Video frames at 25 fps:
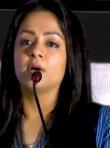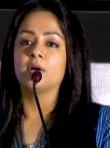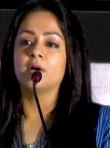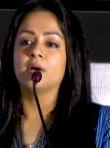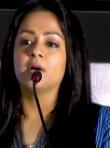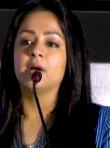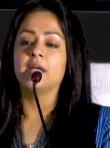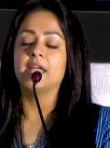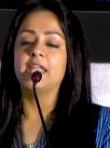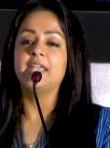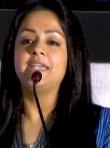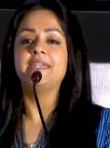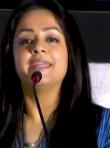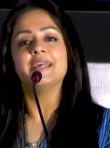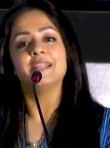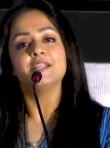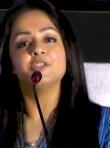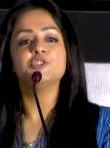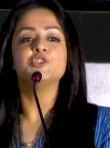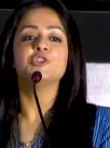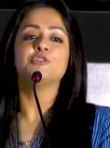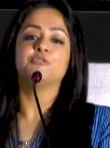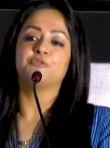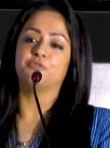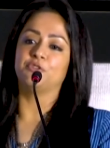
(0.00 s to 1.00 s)
uh,
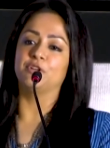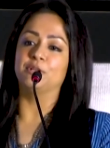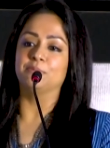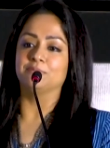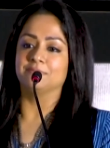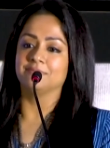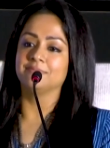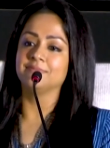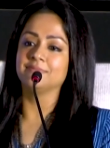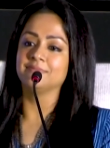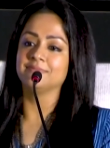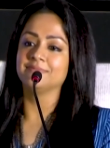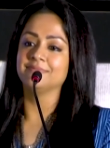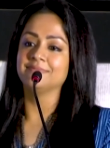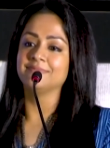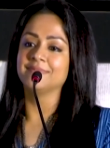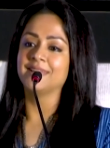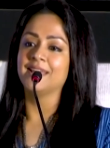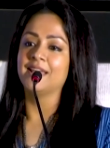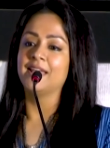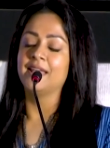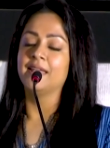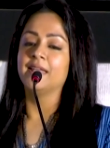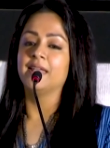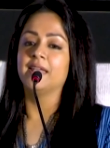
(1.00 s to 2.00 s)
intelligent film.
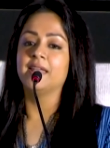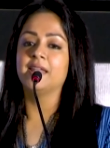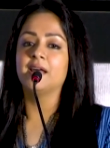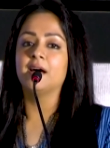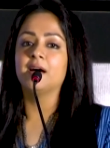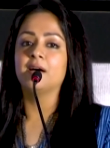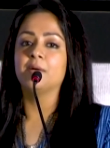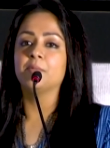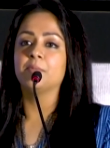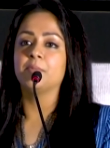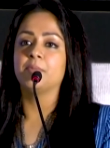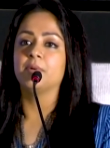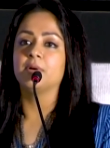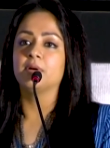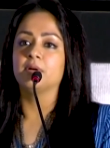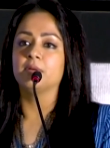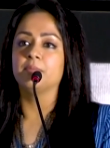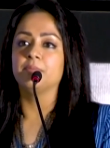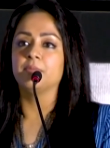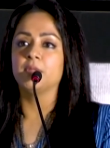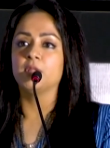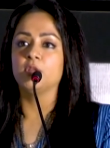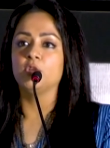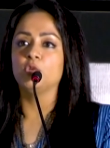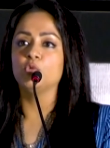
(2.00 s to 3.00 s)
You know,
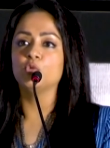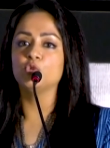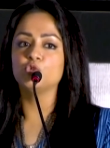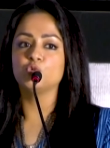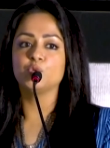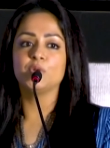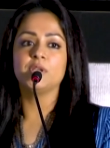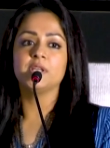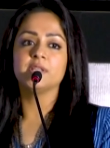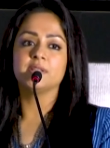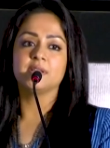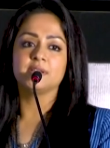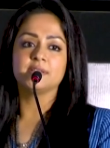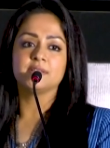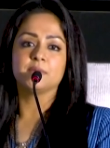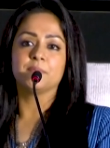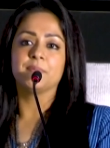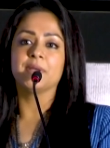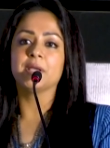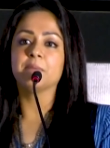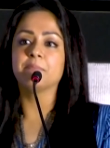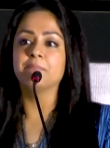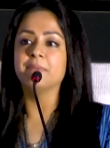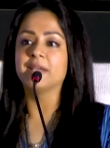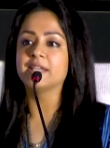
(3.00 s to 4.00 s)
uh, usually there is a
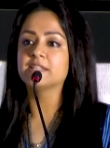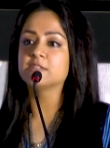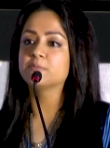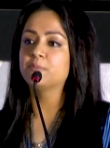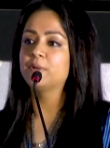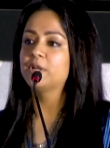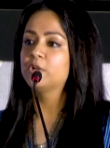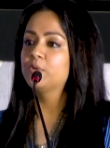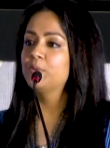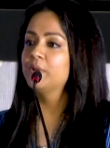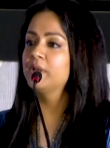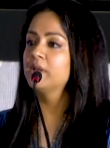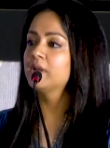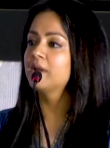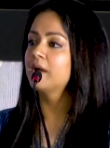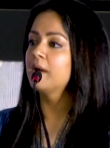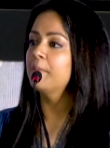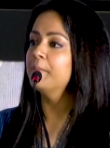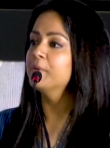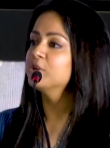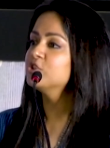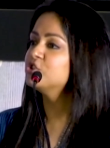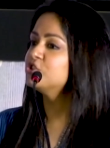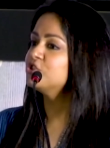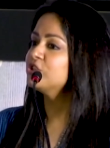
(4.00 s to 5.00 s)
big mix between
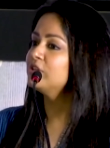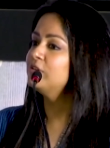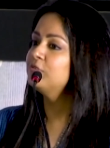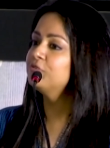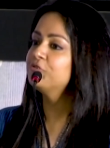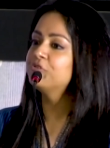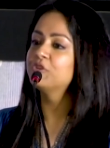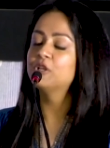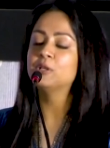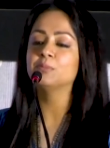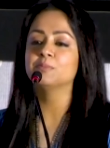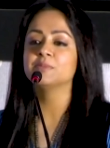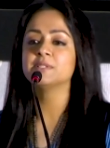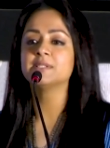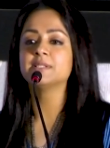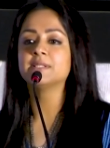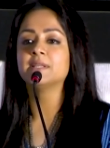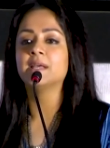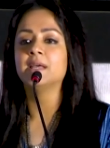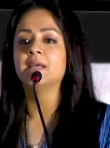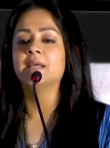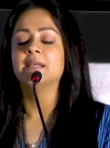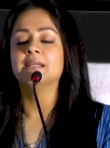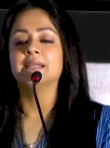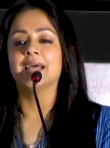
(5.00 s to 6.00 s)
commercial films
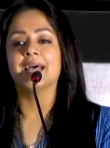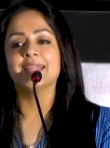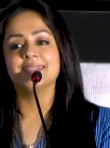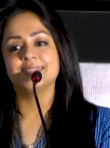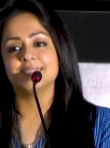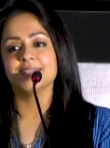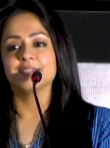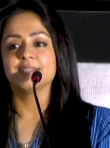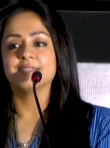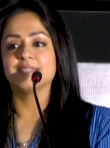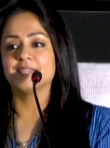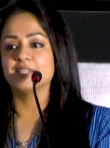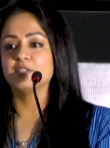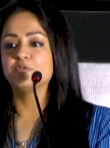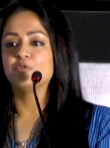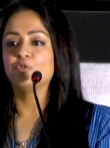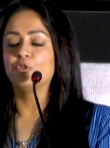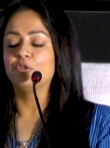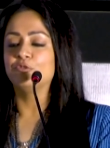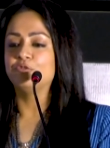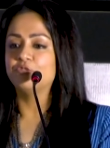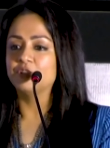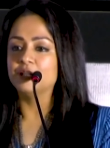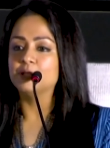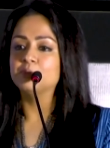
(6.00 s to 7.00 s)
and
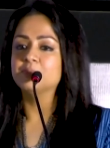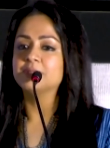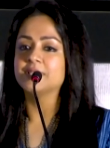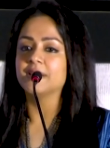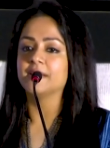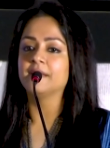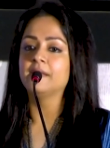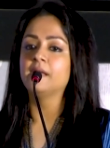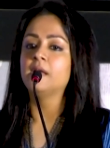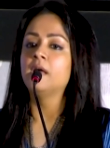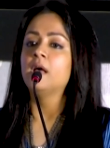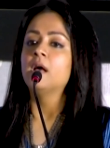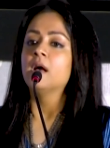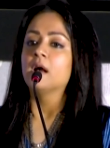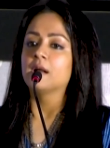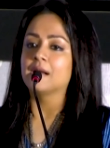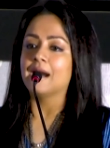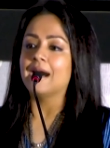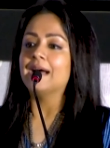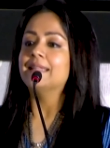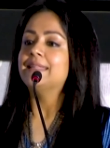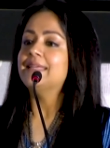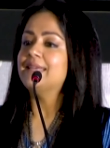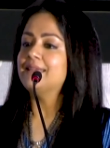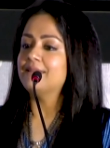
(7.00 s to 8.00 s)
successful films, and
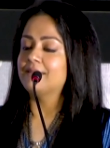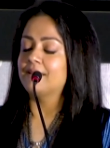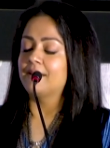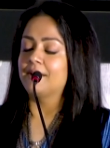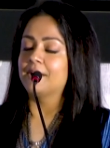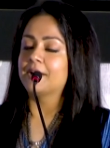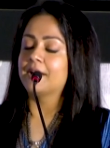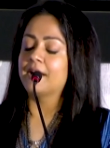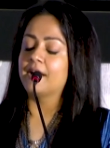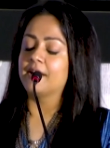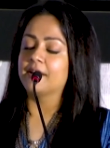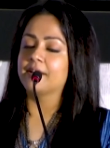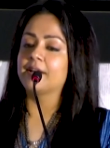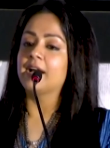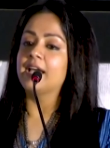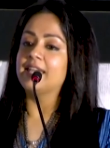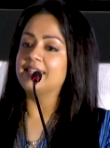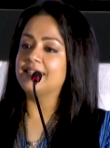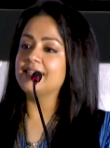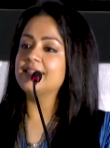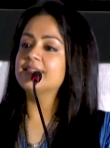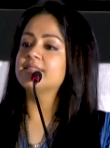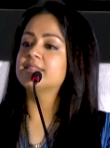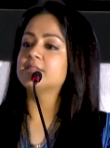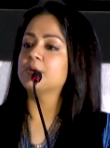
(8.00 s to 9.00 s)
Kaithi, uh,
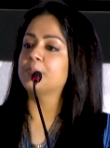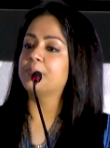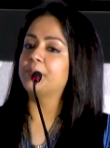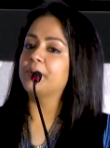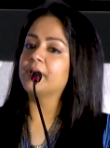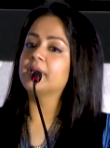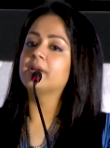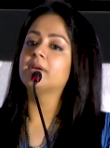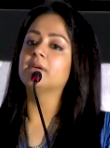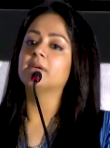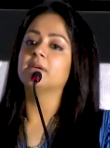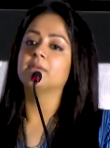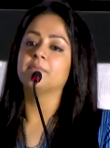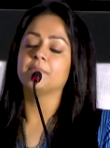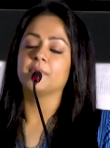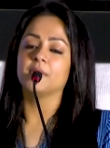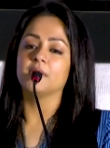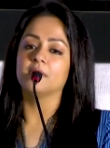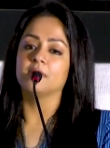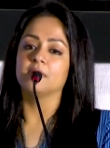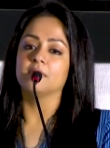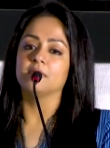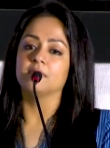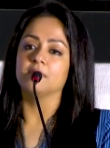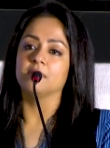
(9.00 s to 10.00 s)
Kaithi is a big uh,
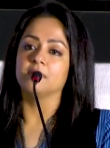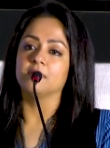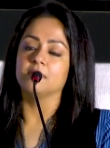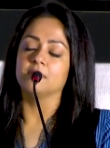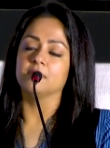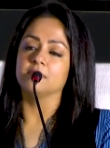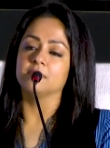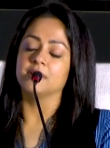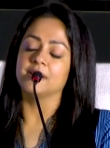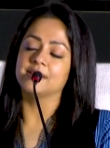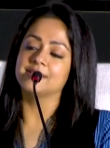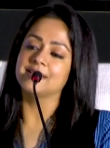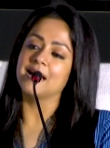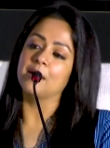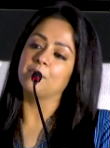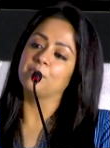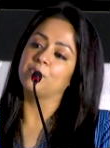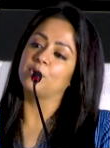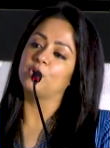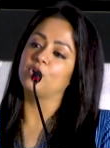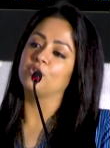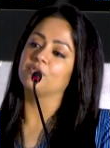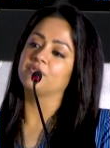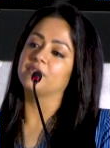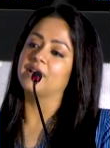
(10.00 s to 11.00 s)
uh,
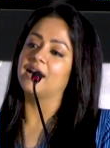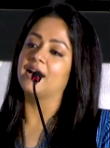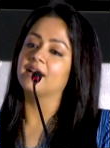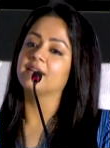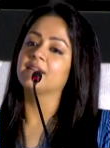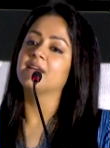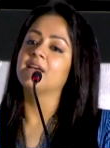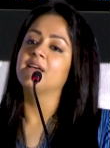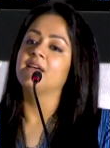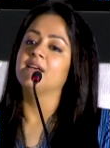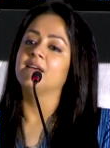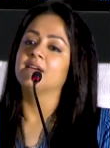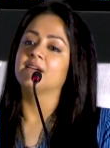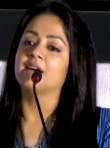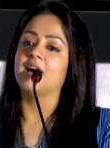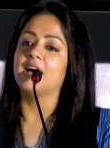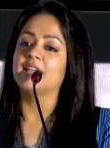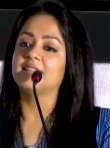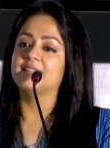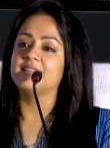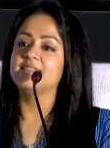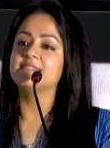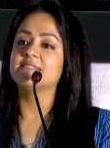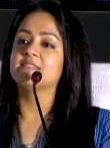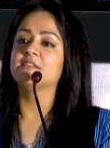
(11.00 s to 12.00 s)
example of that.
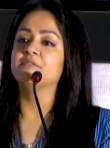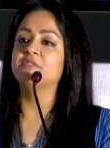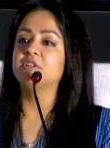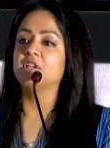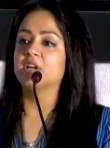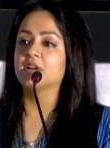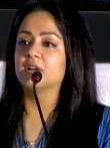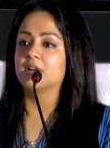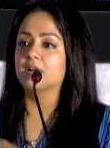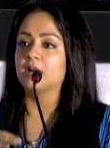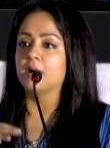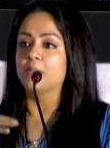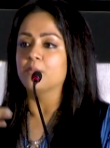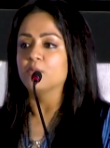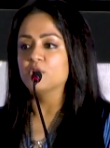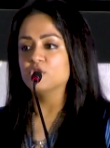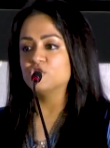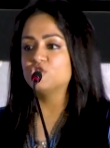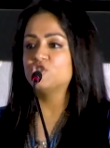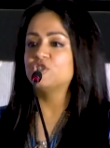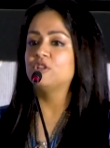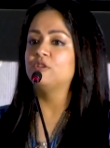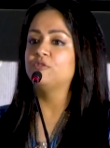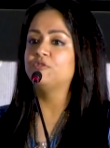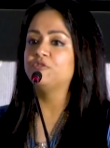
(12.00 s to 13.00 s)
Karthi is given a
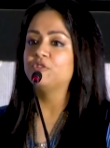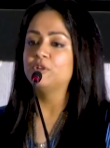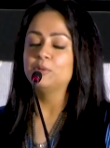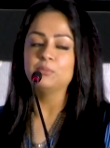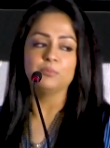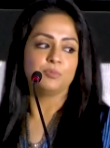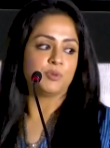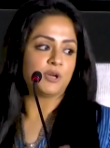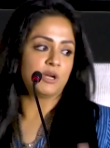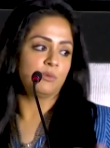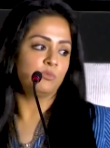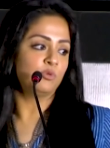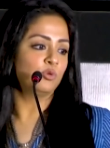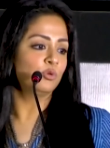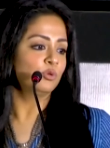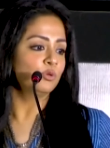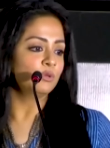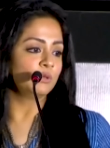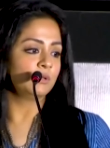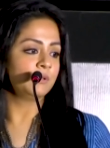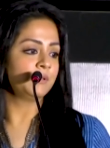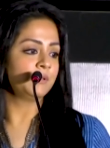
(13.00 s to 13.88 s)
commercial film, Prabhu,